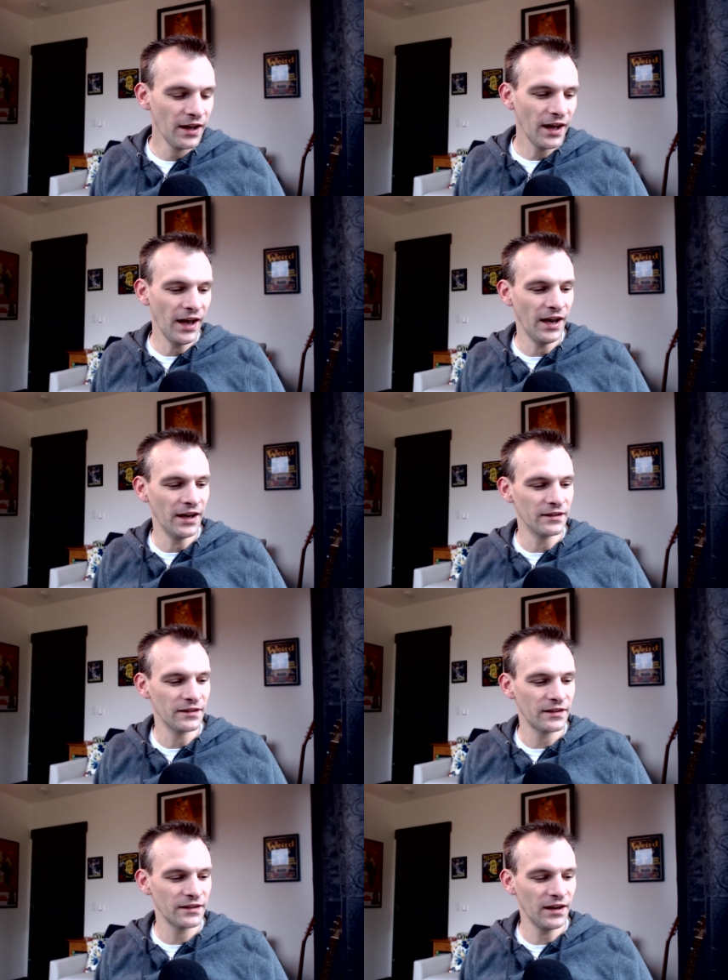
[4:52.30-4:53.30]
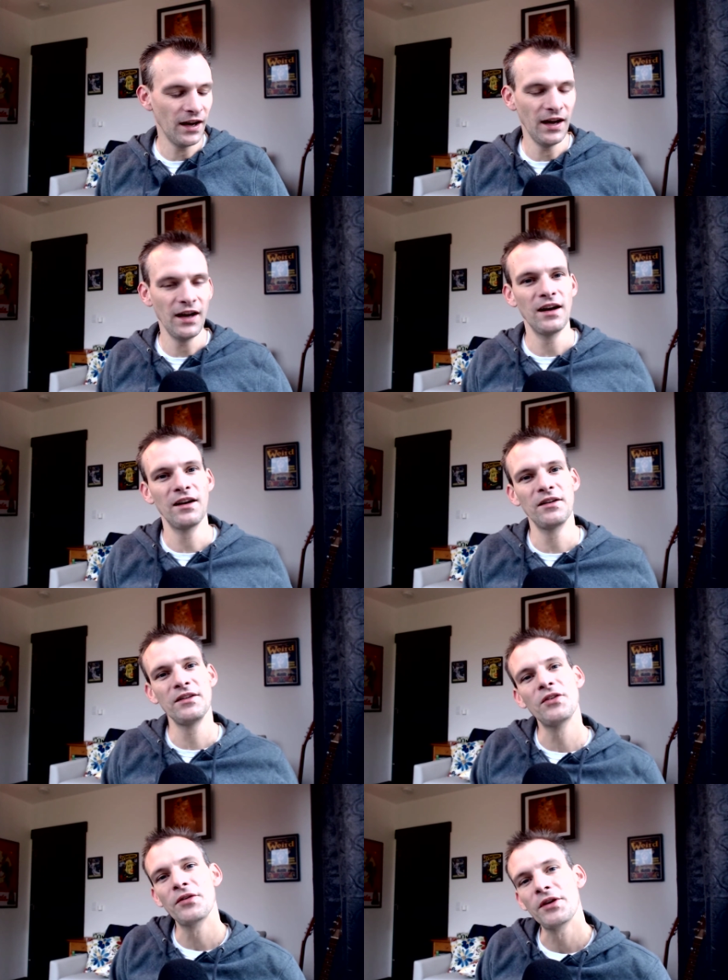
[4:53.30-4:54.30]
And, uh,
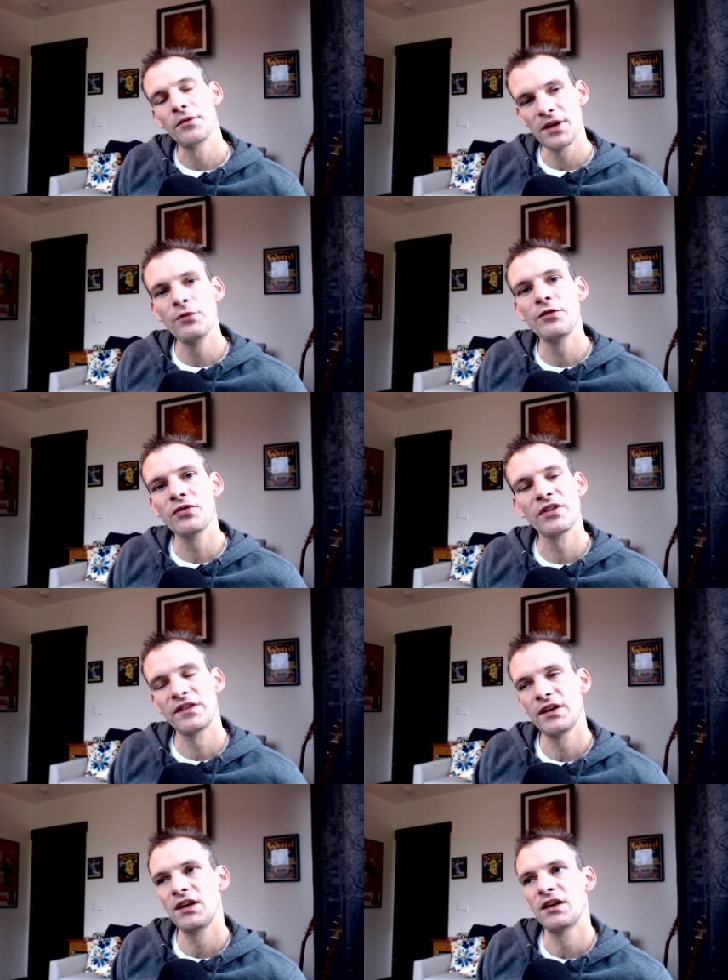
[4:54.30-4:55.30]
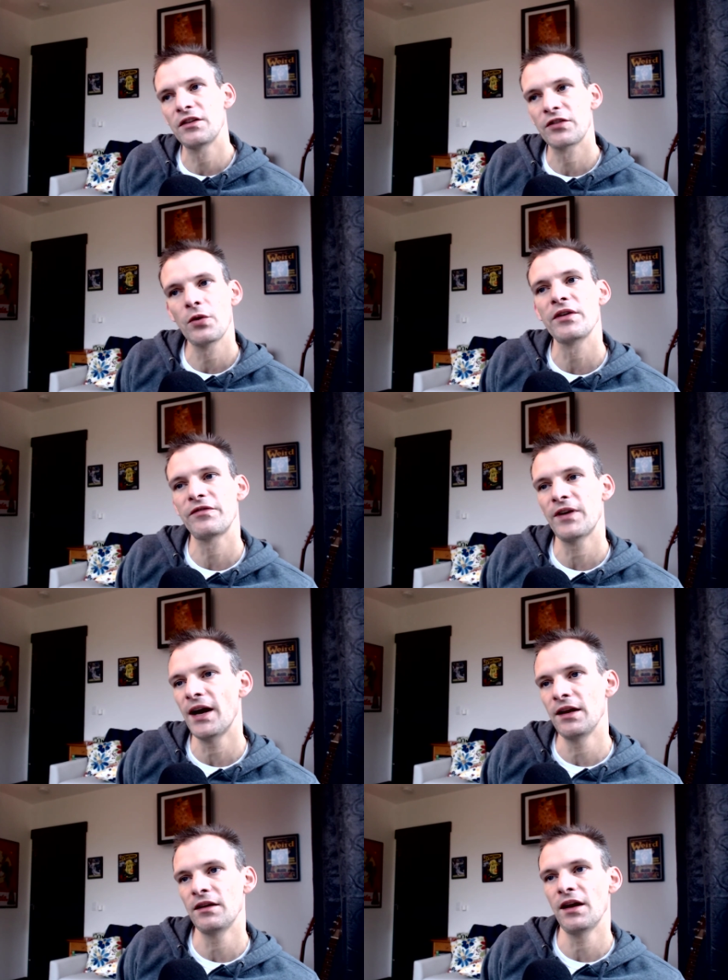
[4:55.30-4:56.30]
you know, they move through the city and it's going fine.